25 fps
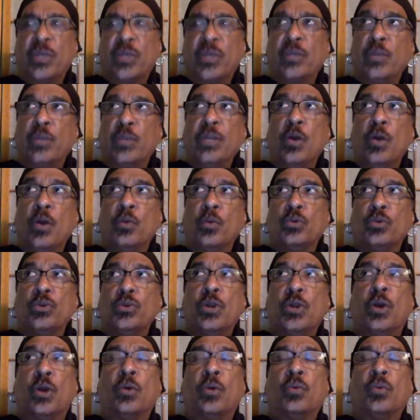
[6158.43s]
We don't
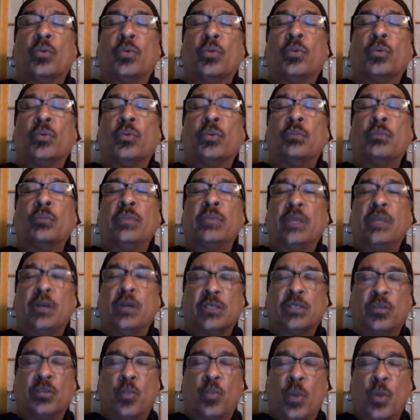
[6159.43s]
know, because
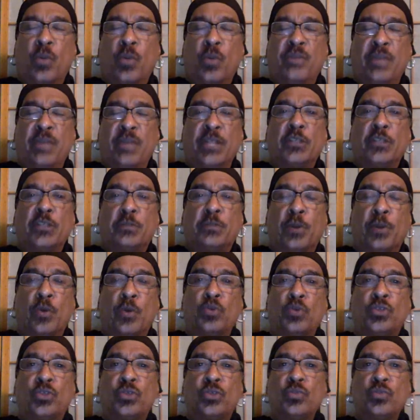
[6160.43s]
of what we've been
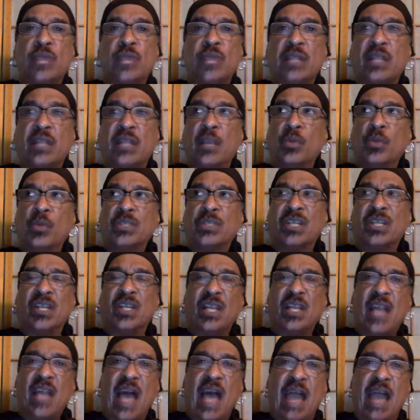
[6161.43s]
exposed to, that there was a
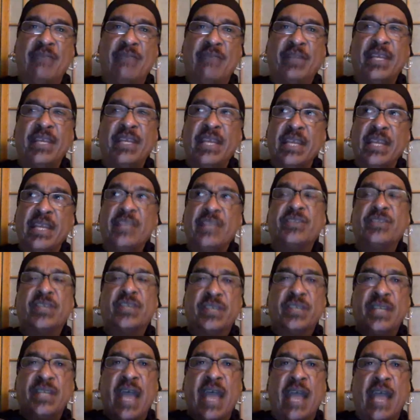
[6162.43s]
lively
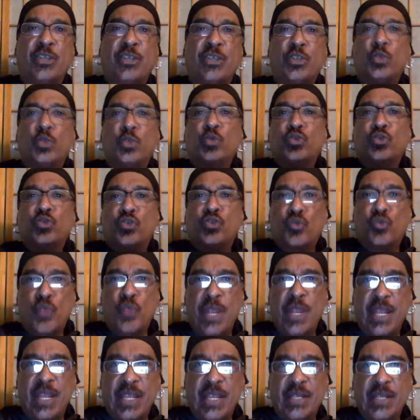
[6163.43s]
international
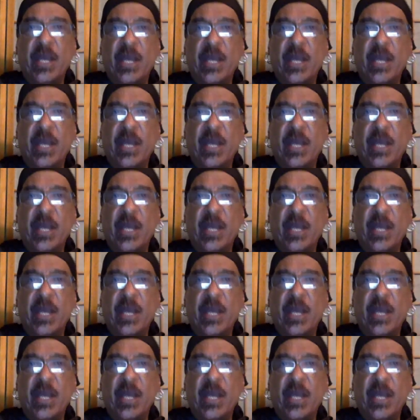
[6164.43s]
trade